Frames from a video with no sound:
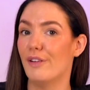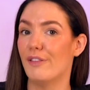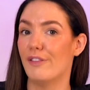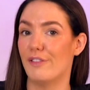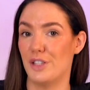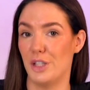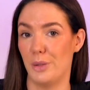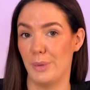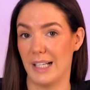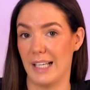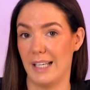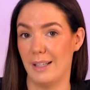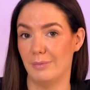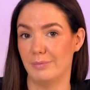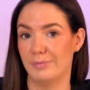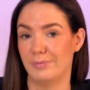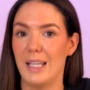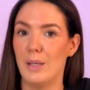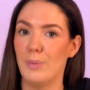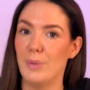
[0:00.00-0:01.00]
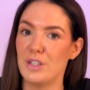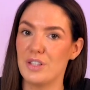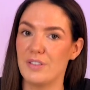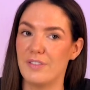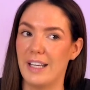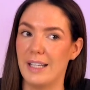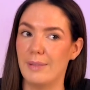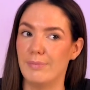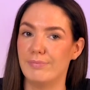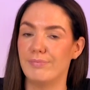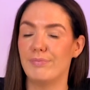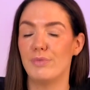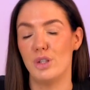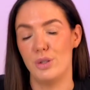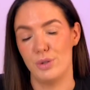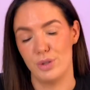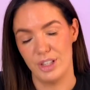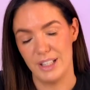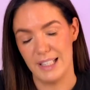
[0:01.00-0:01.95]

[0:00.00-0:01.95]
for doing it, in which event you should